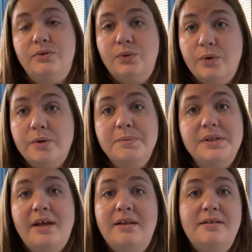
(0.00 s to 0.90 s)
norms
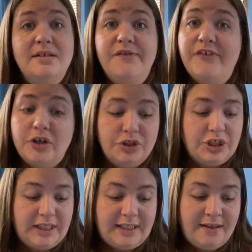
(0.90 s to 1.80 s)
and the
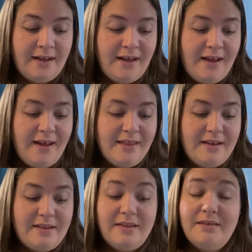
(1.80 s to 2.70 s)
dysfunction
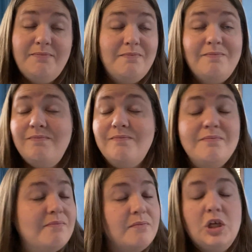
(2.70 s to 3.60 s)
that
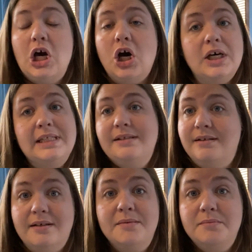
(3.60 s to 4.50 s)
caused
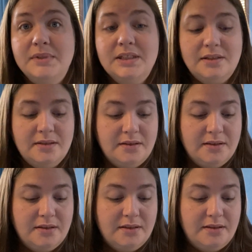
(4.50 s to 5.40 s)
them.
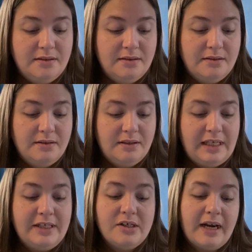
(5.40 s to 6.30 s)

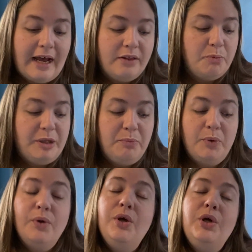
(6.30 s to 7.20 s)
He sought out the
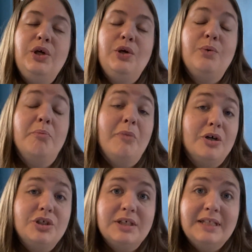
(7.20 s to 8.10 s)
people who were
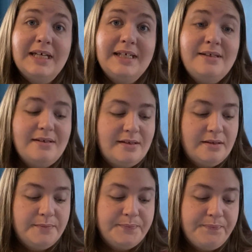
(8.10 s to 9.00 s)
marginalized,
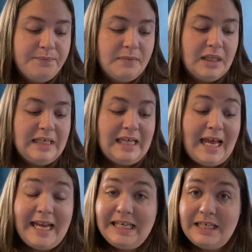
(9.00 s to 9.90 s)

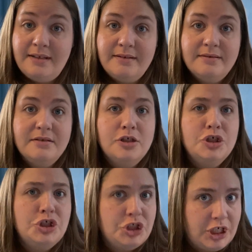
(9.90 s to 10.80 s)
hated,
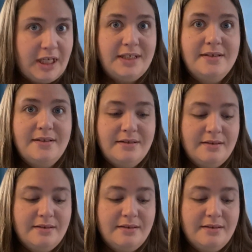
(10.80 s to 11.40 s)
shunned.